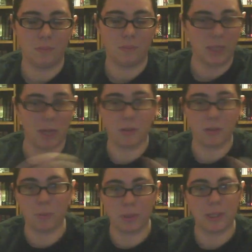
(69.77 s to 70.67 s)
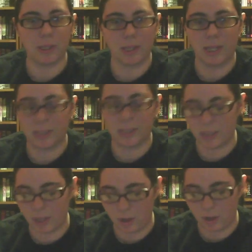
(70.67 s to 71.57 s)
other book that the
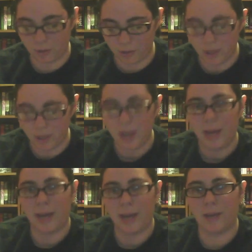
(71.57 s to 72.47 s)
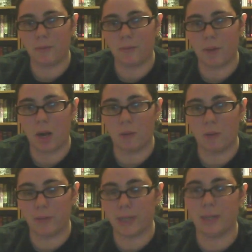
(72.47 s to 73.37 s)
author had
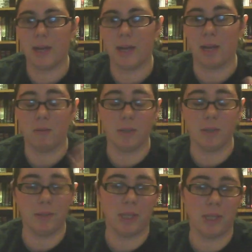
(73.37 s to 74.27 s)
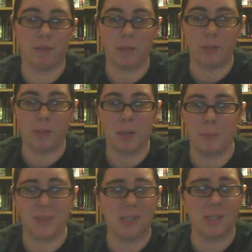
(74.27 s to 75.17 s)
written, and I really, really loved that one, but
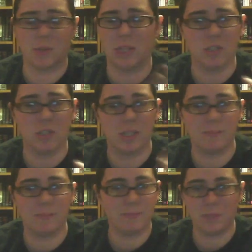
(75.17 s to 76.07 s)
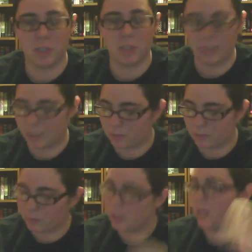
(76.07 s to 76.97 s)
this one I just couldn't get through,
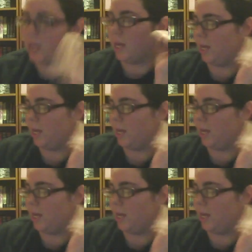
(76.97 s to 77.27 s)
and